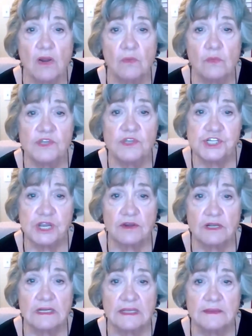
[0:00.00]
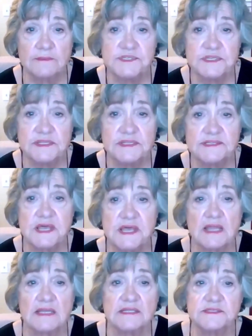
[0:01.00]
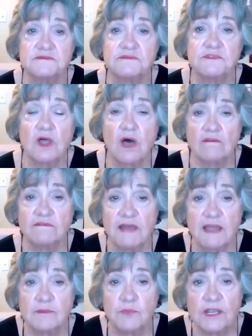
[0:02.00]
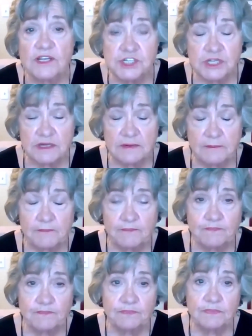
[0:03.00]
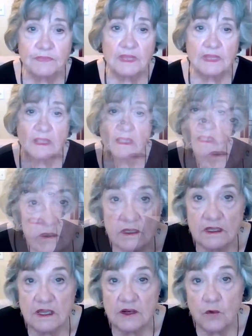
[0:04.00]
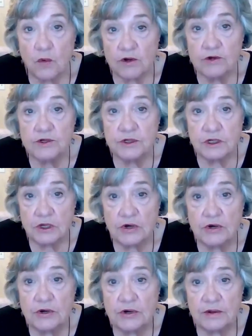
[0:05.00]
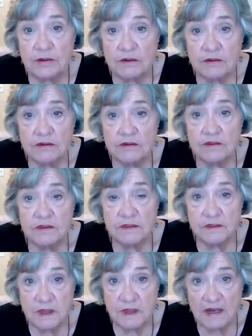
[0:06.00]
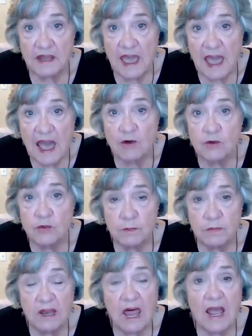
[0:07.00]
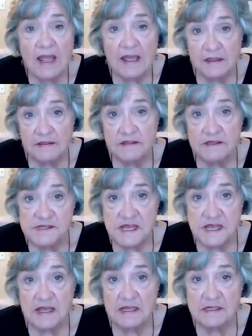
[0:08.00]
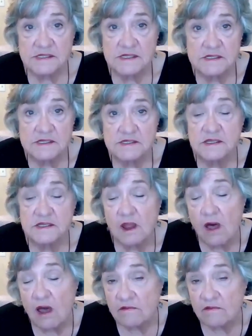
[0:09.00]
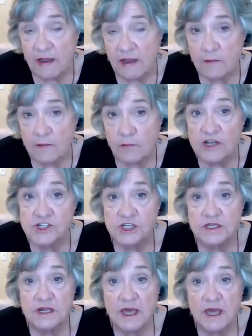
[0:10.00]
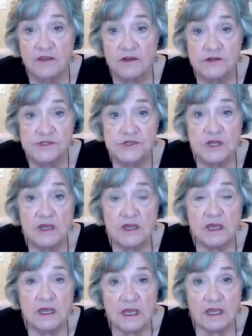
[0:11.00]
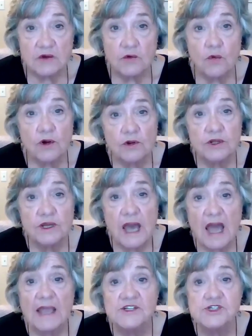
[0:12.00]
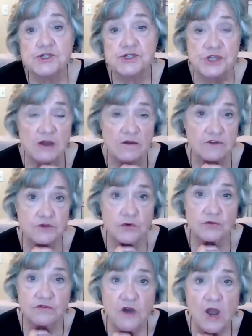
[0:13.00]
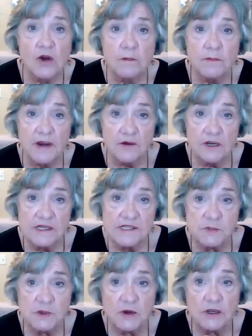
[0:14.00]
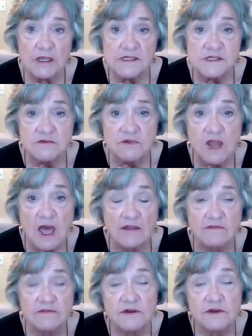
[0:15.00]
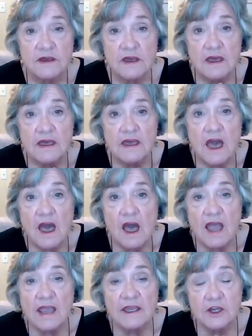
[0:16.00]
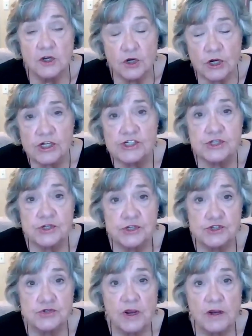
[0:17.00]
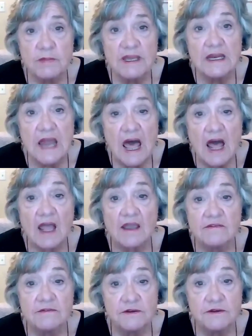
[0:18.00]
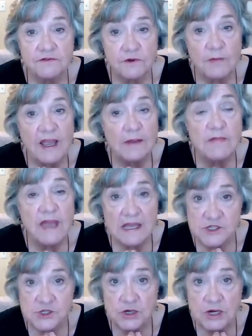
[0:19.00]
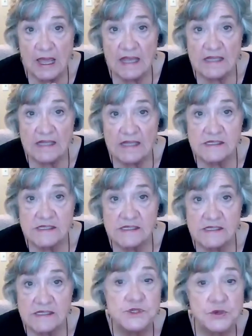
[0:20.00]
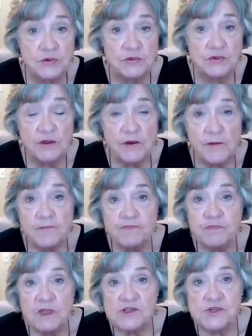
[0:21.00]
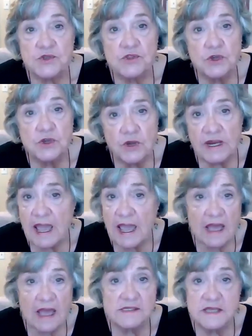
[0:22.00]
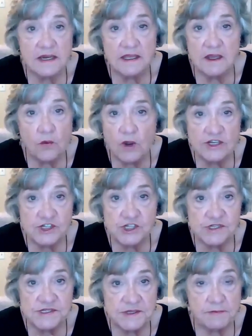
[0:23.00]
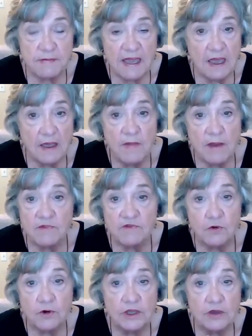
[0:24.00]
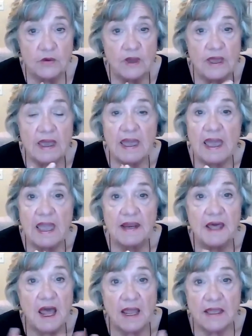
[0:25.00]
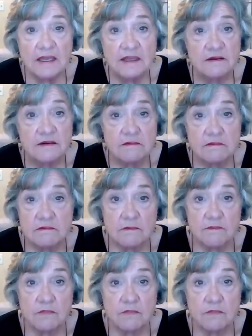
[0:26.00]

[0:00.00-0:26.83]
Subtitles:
Tomorrow, we share a glimpse into the science of the law of vibration. In order to learn and how to apply the sciences, the law of vibration, and others, in order to guide yourself to a far better experience of life, I encourage you to join me live for my masterclass coming up soon so that you can ask any questions that may come up for you, and I can